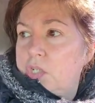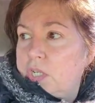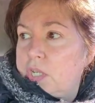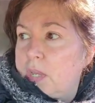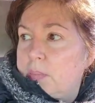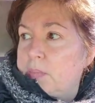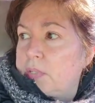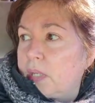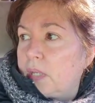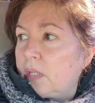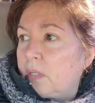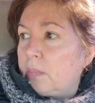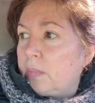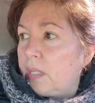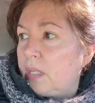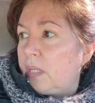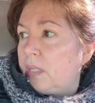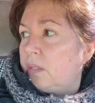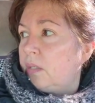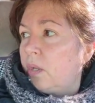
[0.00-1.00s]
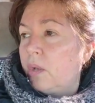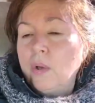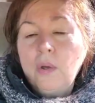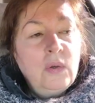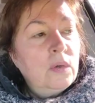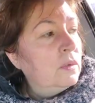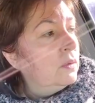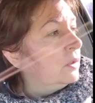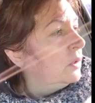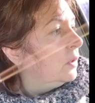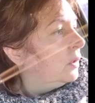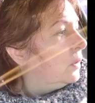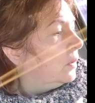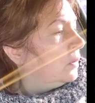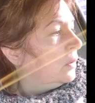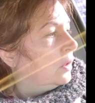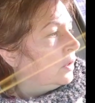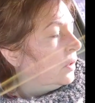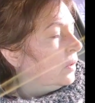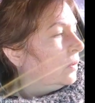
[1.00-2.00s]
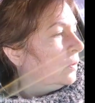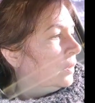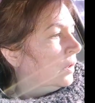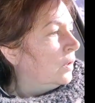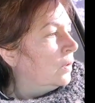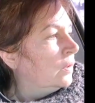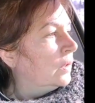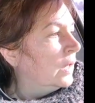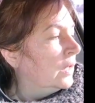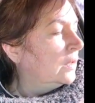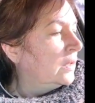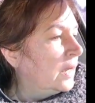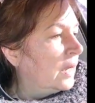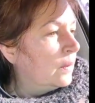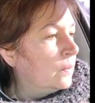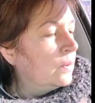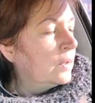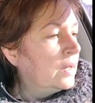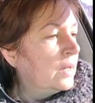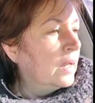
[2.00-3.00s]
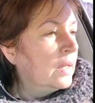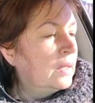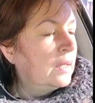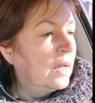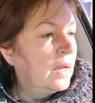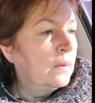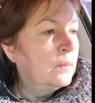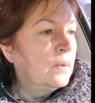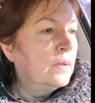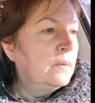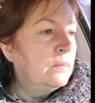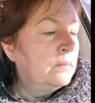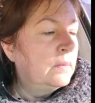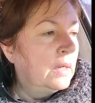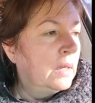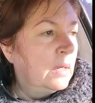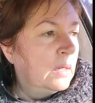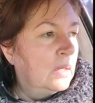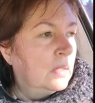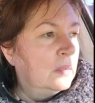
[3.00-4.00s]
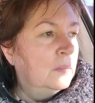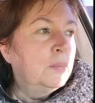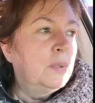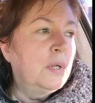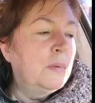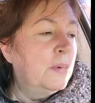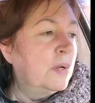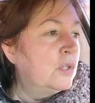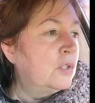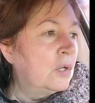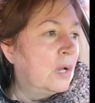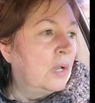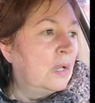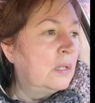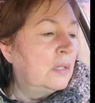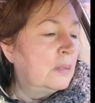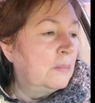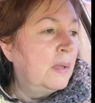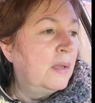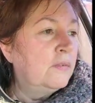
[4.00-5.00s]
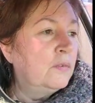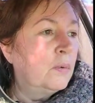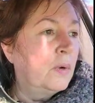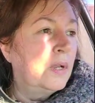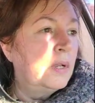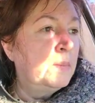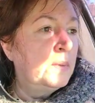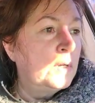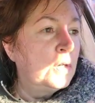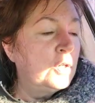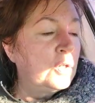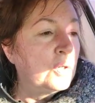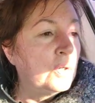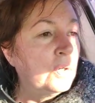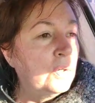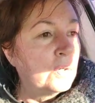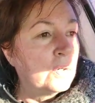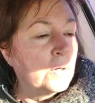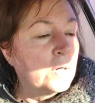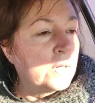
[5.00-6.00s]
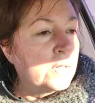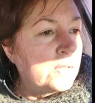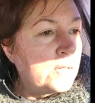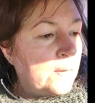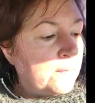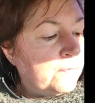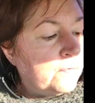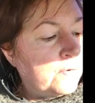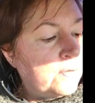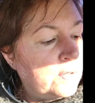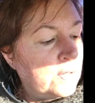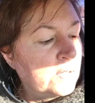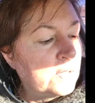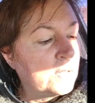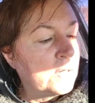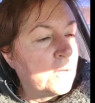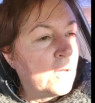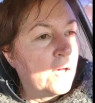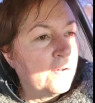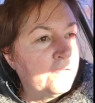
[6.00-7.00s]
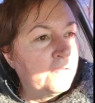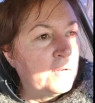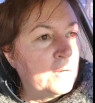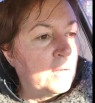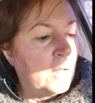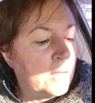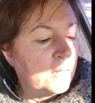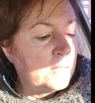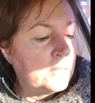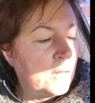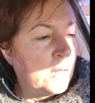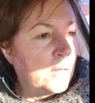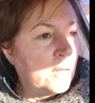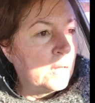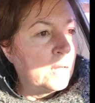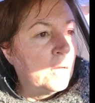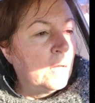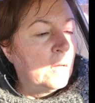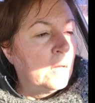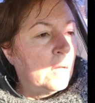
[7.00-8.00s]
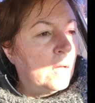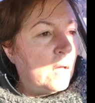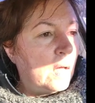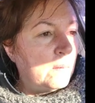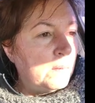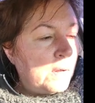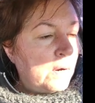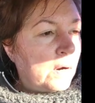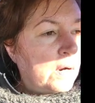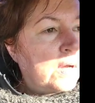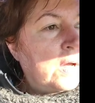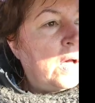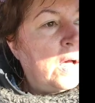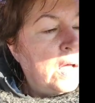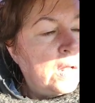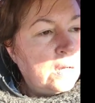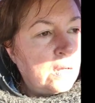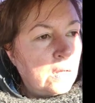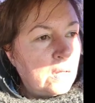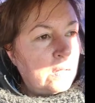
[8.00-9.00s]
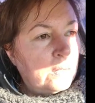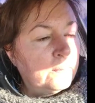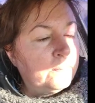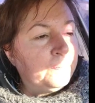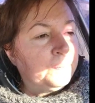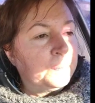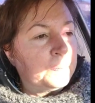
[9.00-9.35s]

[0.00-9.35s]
she kept telling me, no, no, no, no, not that one, not that one. Pretty much all of them have quite a bit of sugar, except for this cafe latte Americana,